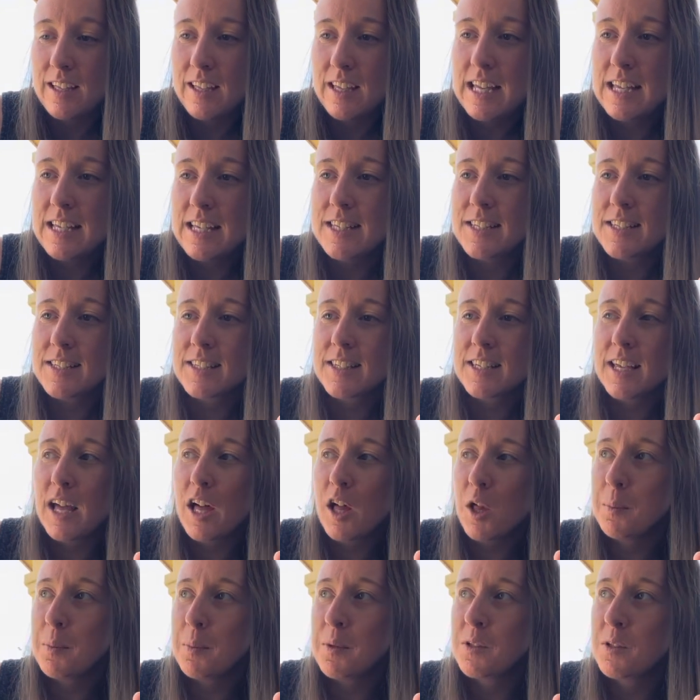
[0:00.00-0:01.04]
is
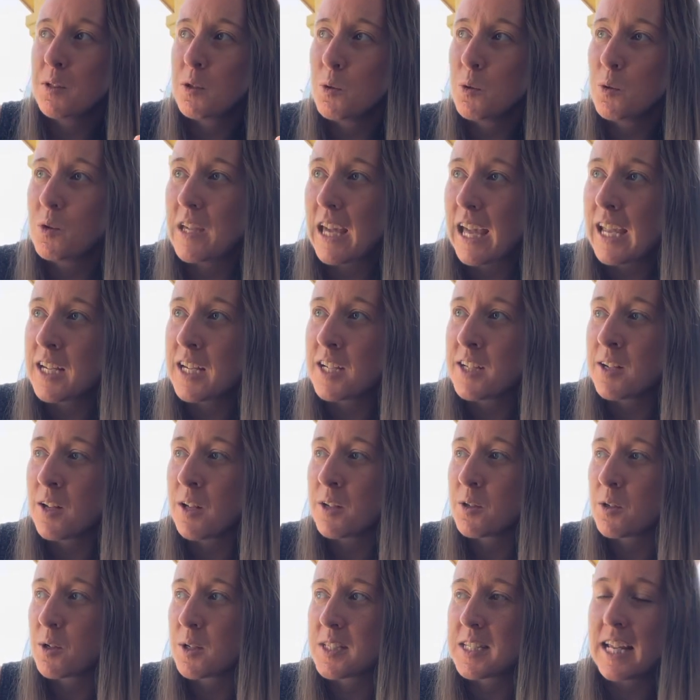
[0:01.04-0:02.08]
helping to gain an
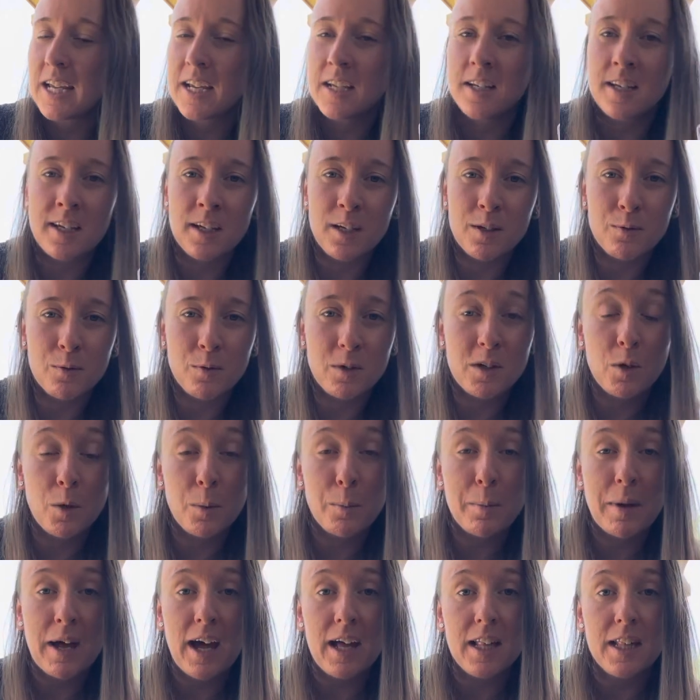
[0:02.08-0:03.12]
understanding of what your
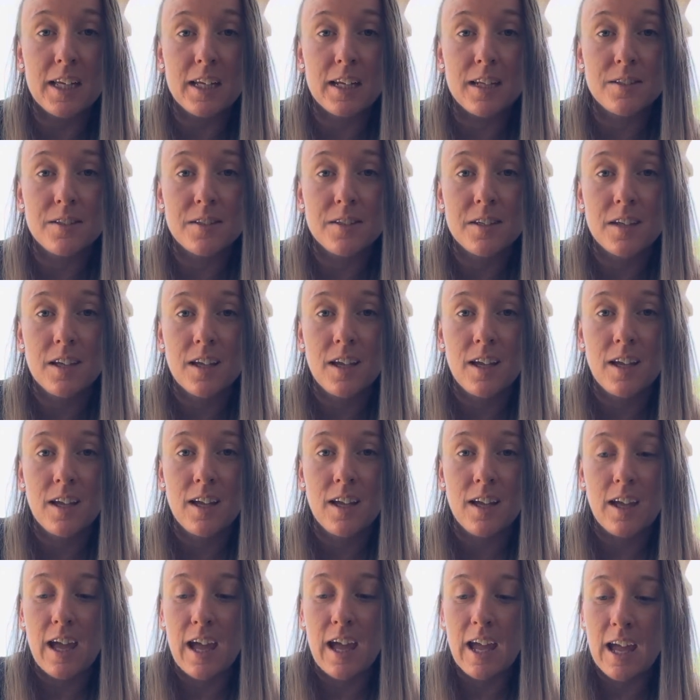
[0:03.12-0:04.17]
palate is
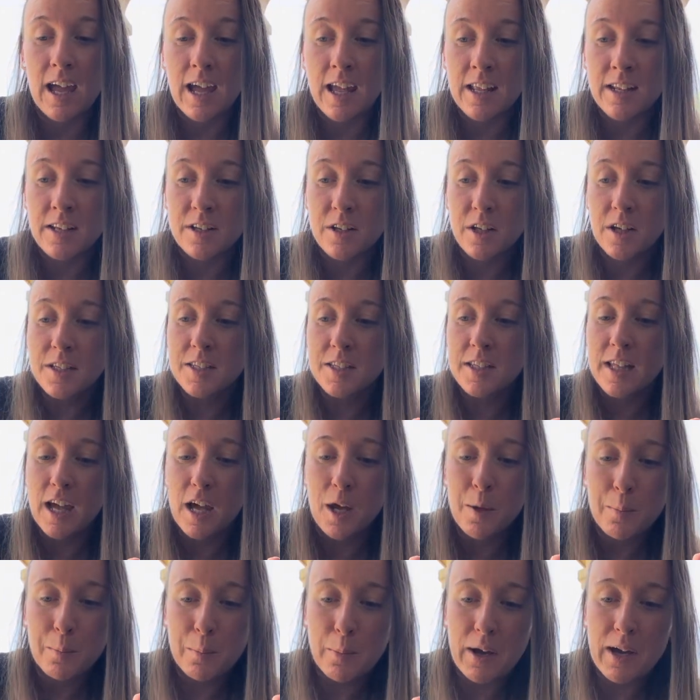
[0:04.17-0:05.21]
and does
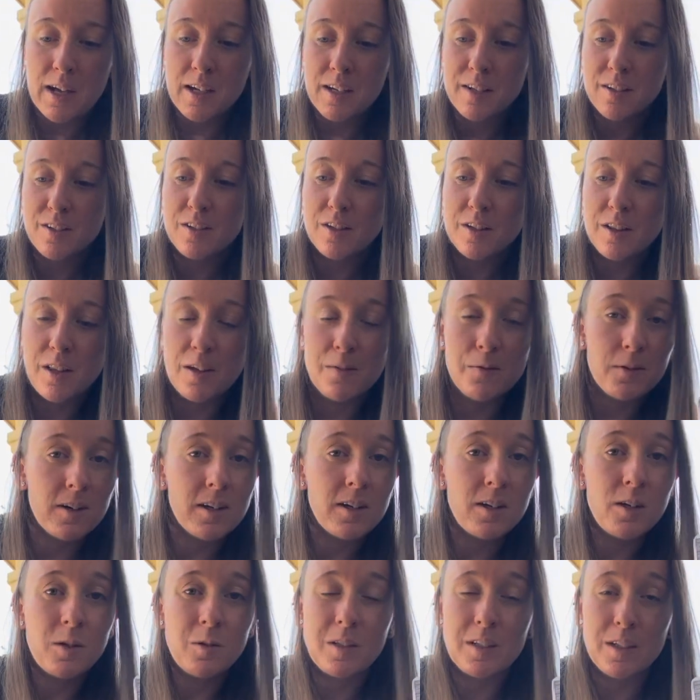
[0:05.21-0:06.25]
that by
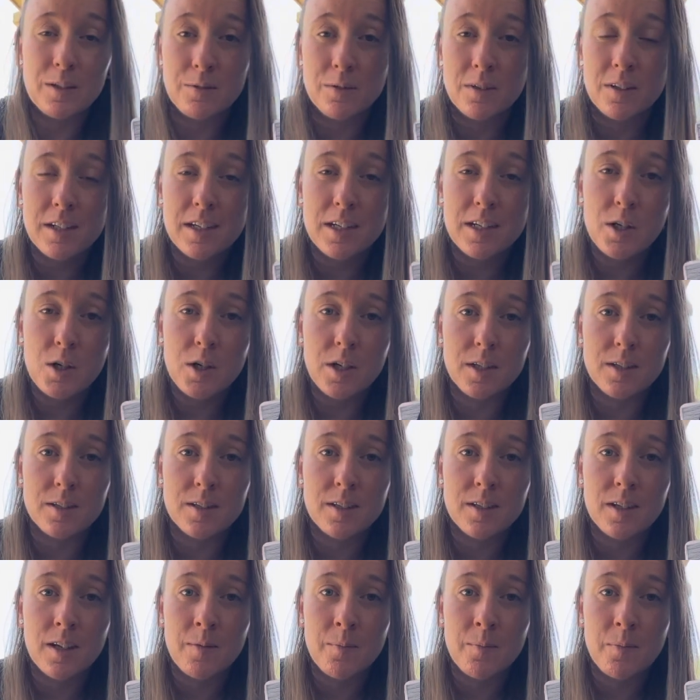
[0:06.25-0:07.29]
delivering you different
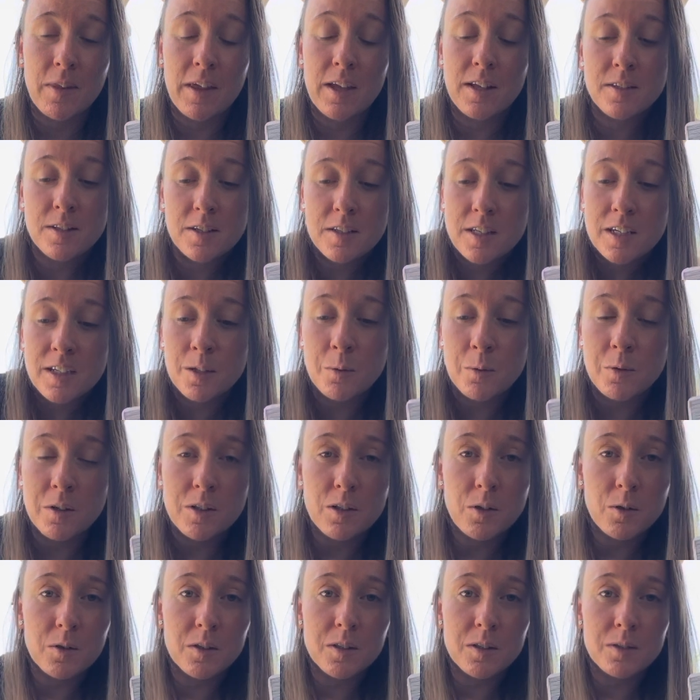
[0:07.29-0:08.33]
dishes and seeing what
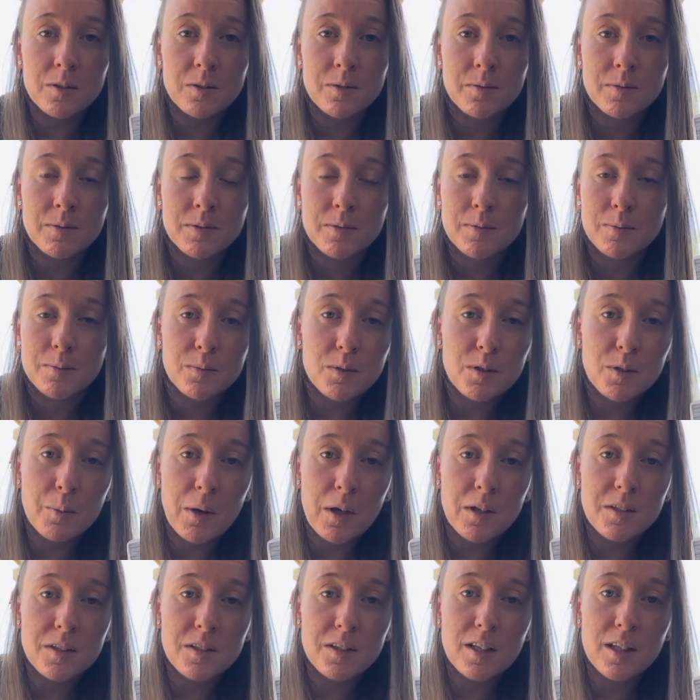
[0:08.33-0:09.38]
your
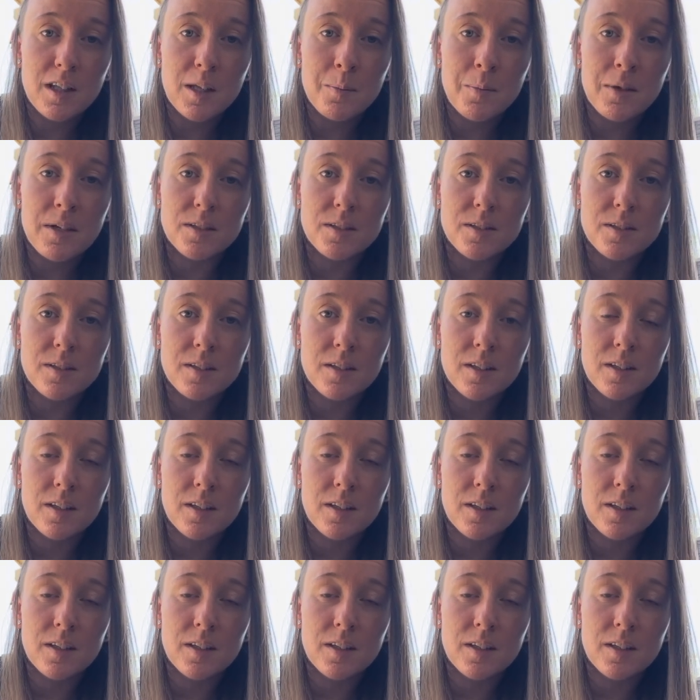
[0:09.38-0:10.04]
response to them is.